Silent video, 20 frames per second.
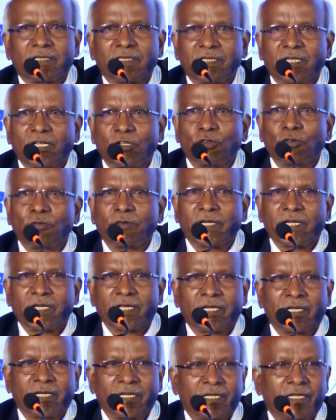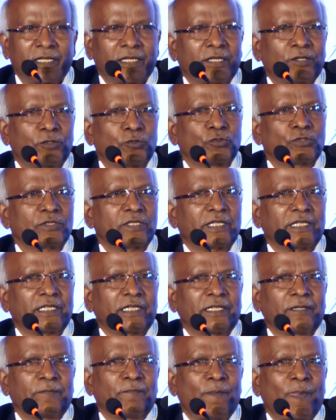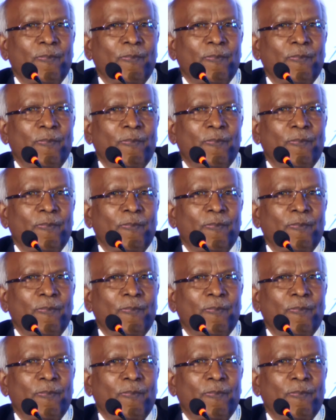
how we can really use the